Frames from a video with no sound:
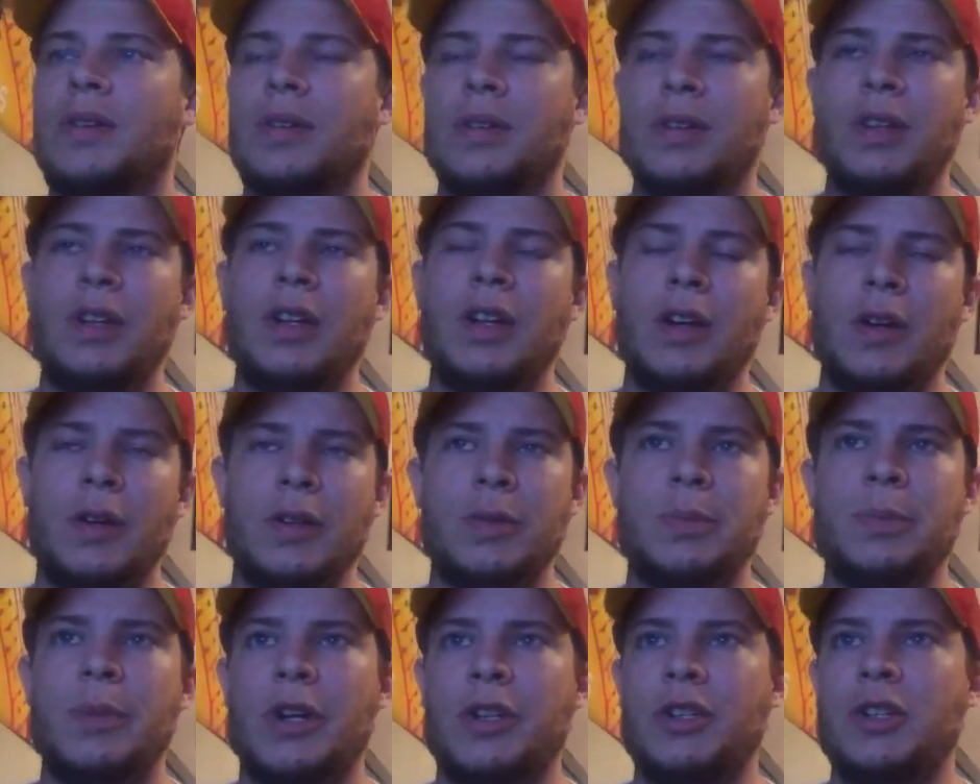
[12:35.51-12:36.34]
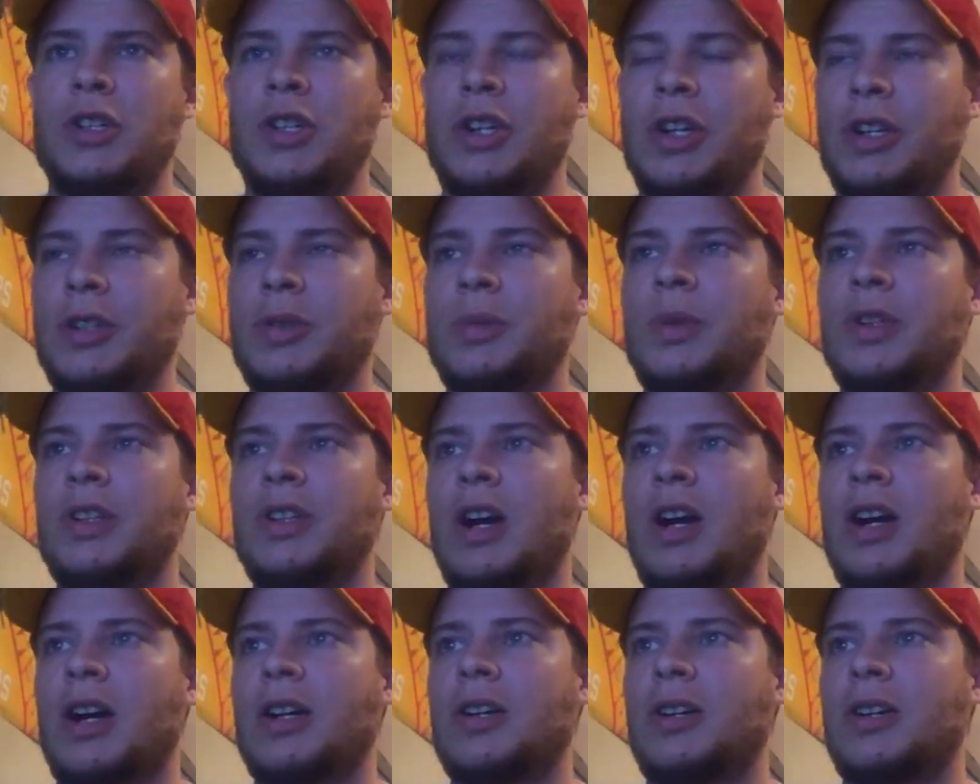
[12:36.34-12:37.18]
you know, as much shit as we
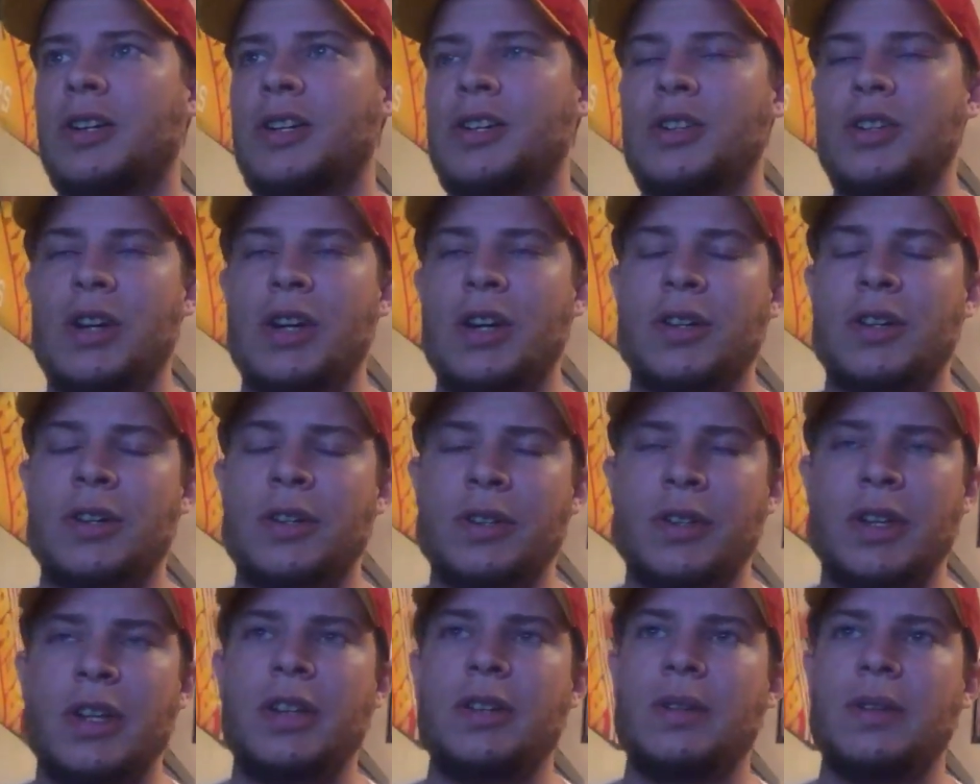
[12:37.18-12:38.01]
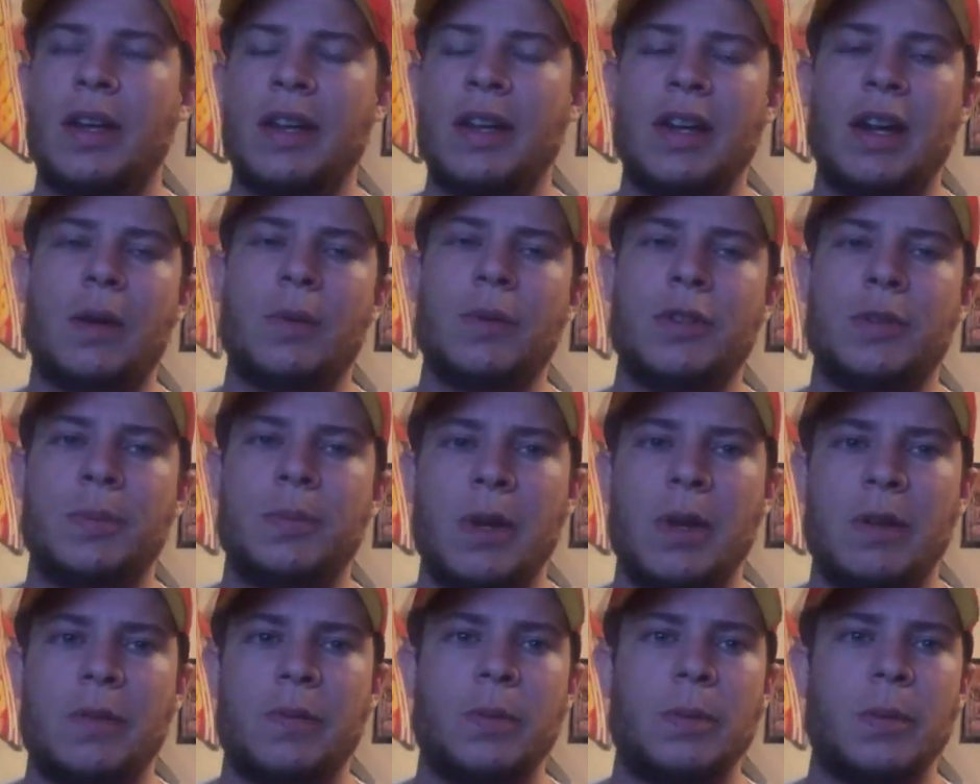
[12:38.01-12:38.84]
talk on each other, they got
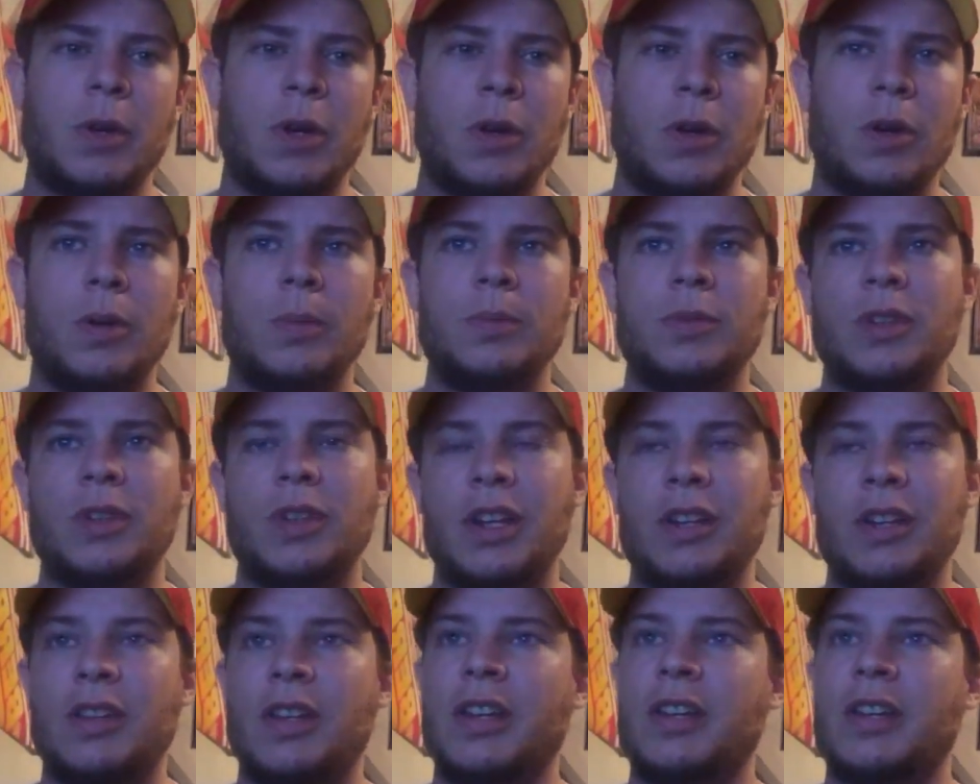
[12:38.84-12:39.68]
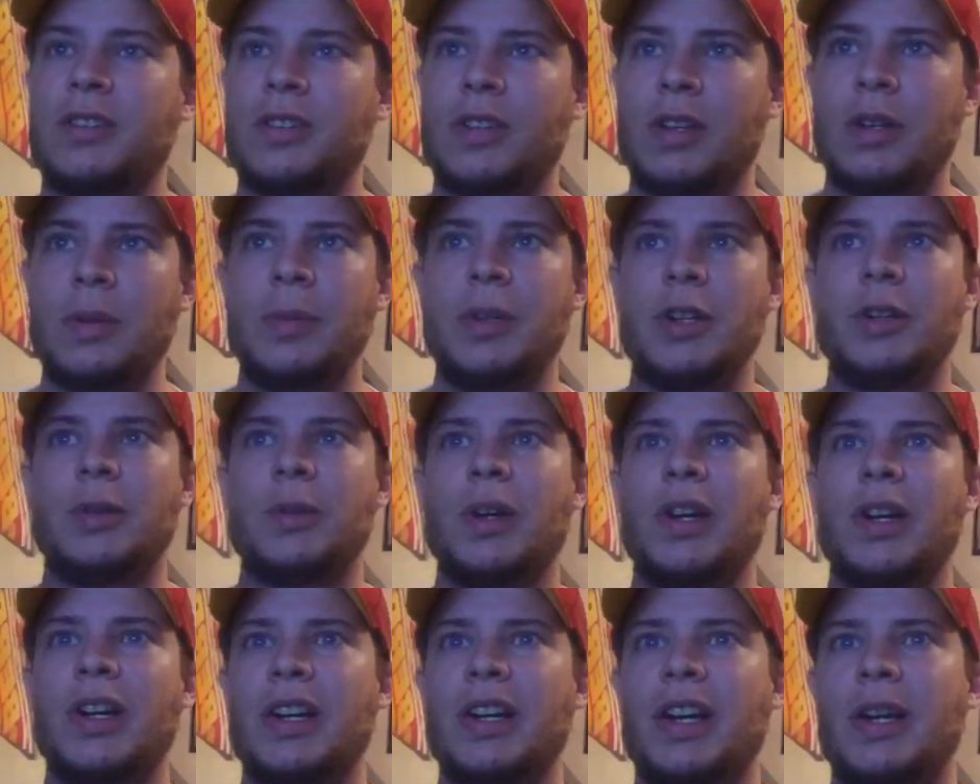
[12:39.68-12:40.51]
respect for Mahomes, and they think it's going to be a
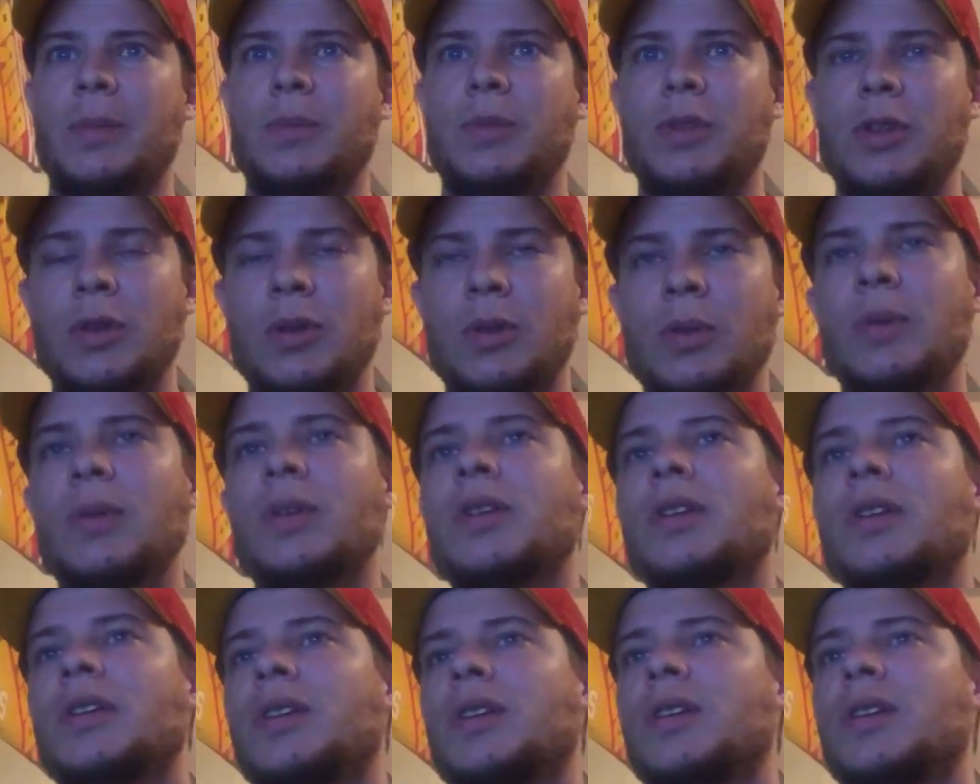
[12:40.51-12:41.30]
great game too.